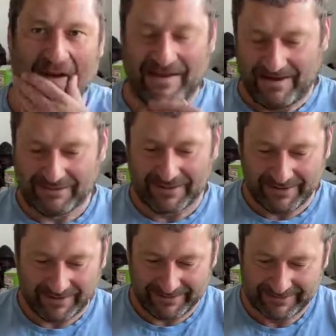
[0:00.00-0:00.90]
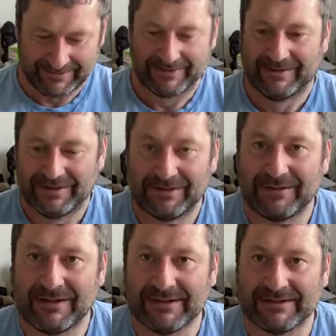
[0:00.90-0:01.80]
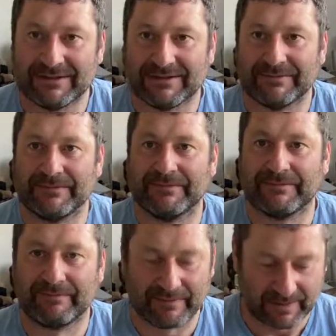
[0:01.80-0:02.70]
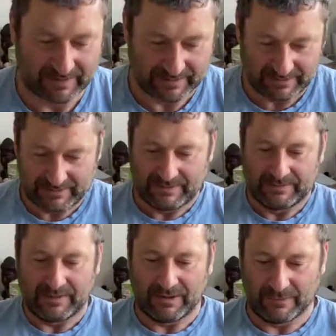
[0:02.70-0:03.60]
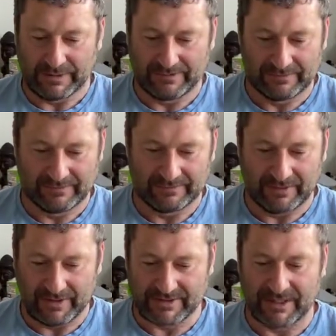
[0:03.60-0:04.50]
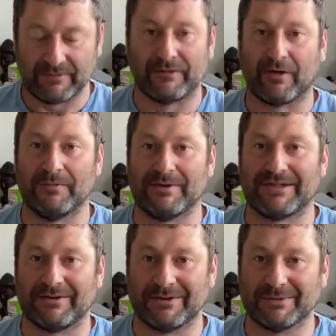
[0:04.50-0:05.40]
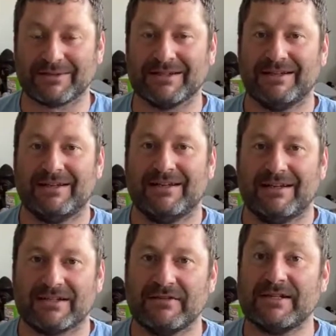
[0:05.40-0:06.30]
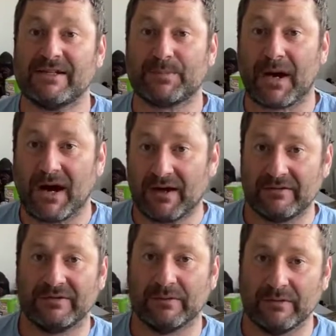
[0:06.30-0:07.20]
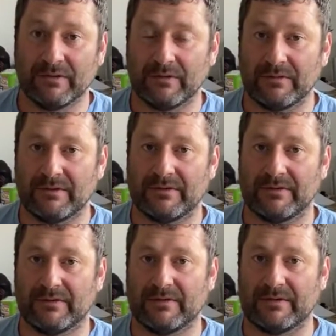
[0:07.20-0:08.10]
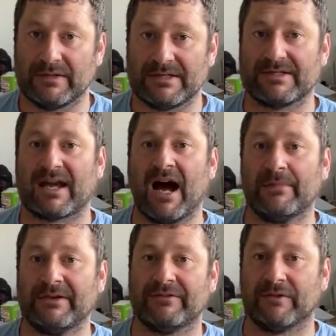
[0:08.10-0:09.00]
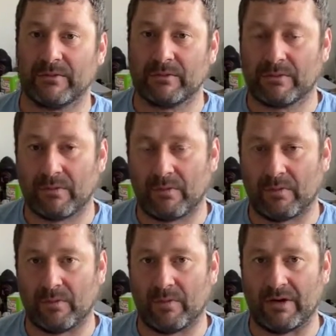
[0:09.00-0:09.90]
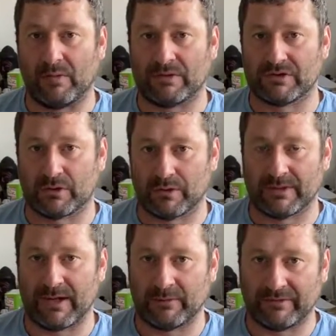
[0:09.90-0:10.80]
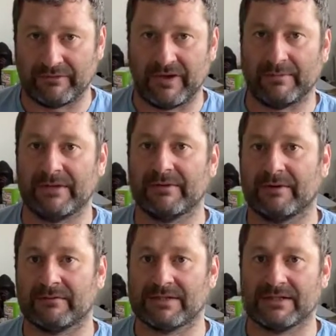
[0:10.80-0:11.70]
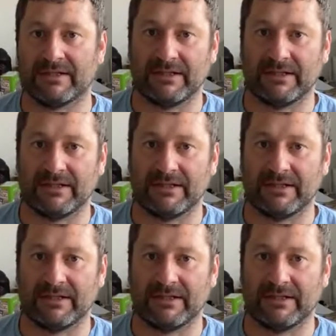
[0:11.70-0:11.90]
Okay, right. Where are we? Right, so foreign materials. So this is part of this is coming from what I was talking about with the feminine, obviously.